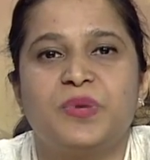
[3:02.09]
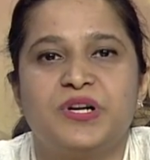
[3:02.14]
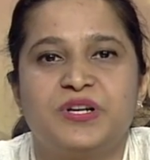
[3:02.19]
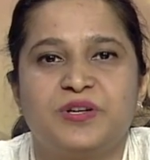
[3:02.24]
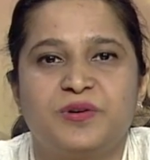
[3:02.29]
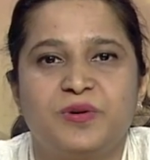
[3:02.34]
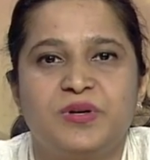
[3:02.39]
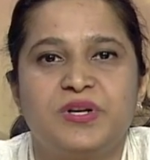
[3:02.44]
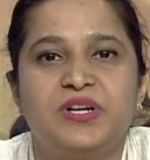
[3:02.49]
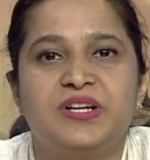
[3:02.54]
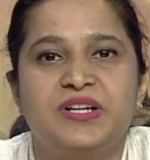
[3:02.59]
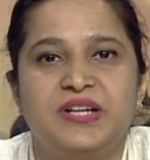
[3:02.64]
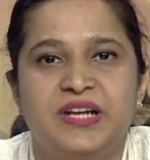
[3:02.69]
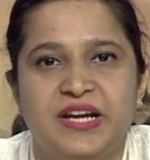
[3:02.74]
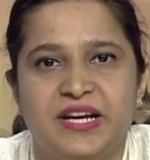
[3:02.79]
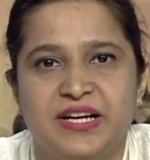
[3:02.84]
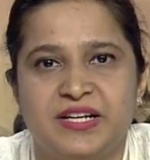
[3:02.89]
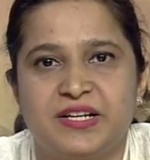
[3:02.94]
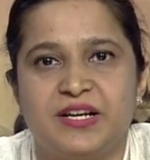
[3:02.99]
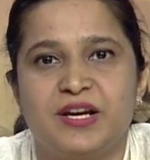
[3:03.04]
particular
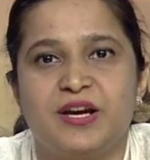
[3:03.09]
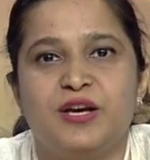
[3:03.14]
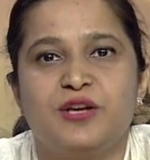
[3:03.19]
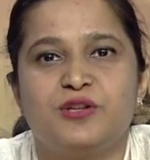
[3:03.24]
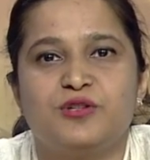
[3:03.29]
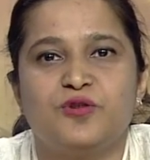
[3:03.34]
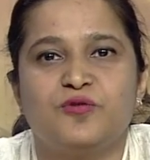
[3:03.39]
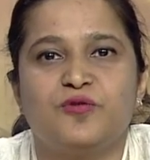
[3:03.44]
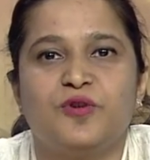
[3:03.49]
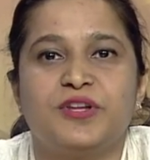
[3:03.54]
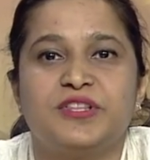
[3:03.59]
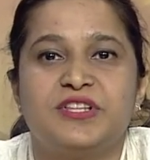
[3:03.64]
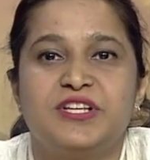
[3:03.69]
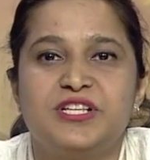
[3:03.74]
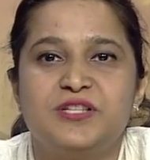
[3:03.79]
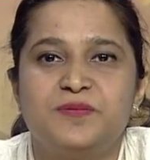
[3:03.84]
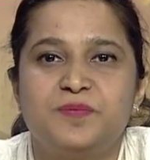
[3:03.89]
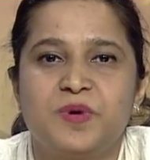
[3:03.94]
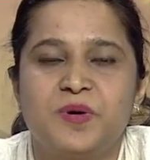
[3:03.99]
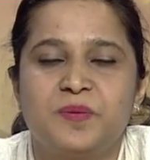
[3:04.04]
date. So for this